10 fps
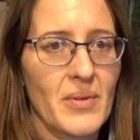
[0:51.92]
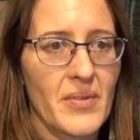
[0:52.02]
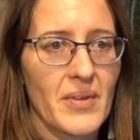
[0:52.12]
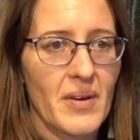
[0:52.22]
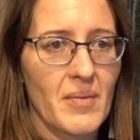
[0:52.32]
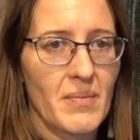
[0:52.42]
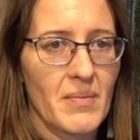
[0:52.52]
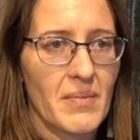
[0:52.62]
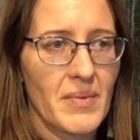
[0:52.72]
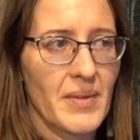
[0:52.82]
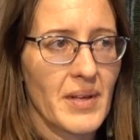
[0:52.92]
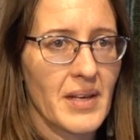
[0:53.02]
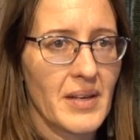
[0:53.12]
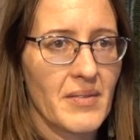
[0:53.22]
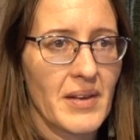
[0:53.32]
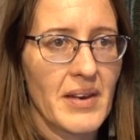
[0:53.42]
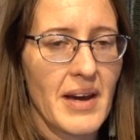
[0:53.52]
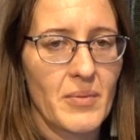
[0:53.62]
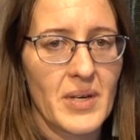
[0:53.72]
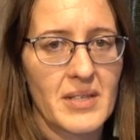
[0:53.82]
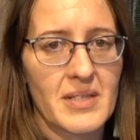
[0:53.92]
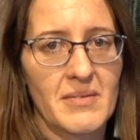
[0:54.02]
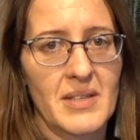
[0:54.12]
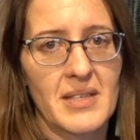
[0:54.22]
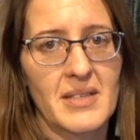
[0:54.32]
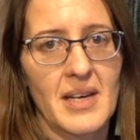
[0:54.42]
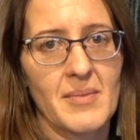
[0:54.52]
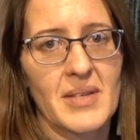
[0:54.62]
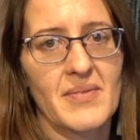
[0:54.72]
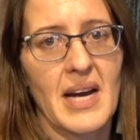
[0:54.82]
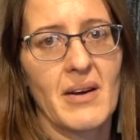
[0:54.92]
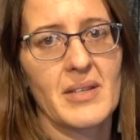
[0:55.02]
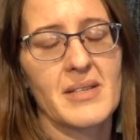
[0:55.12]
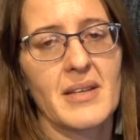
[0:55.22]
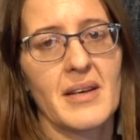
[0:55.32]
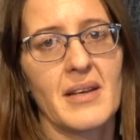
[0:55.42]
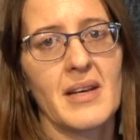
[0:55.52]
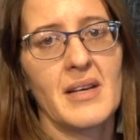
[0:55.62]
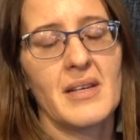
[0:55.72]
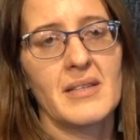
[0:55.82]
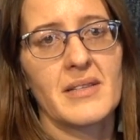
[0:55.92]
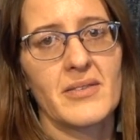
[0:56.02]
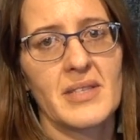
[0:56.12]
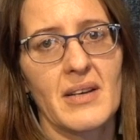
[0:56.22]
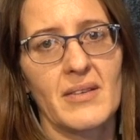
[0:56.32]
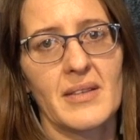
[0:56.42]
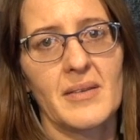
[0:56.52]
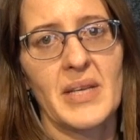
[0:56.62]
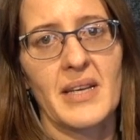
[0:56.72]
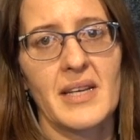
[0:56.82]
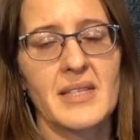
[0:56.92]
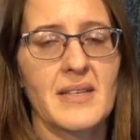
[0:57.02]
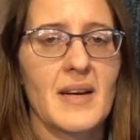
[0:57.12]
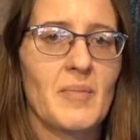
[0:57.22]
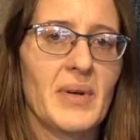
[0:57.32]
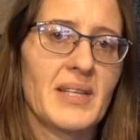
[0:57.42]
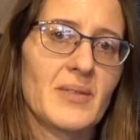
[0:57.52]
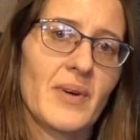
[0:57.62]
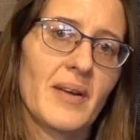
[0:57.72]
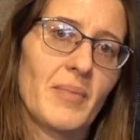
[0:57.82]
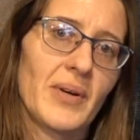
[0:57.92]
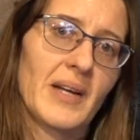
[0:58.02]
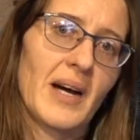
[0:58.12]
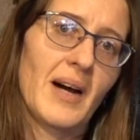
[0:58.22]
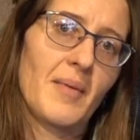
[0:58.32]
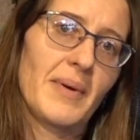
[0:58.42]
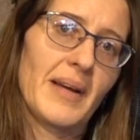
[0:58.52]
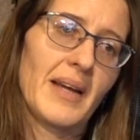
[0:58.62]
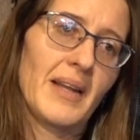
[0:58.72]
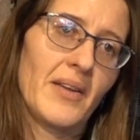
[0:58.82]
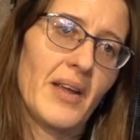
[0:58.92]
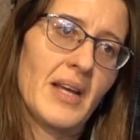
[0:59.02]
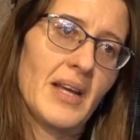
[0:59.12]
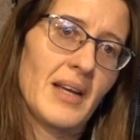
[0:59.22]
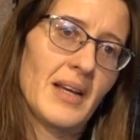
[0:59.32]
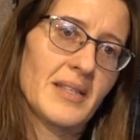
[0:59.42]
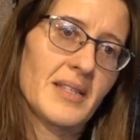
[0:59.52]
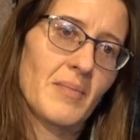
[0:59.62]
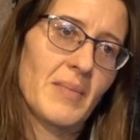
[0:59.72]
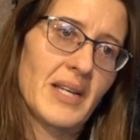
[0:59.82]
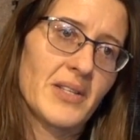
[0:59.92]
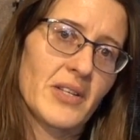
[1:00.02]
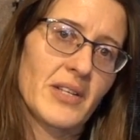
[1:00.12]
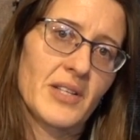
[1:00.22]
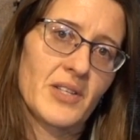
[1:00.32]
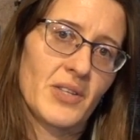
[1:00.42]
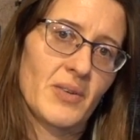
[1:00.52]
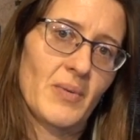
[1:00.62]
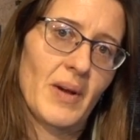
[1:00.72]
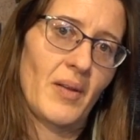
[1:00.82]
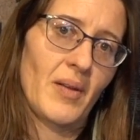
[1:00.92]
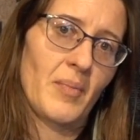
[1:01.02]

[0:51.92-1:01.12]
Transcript: the networks of these types of towers that certain telecommunication companies want to put up, and it's a major issue when the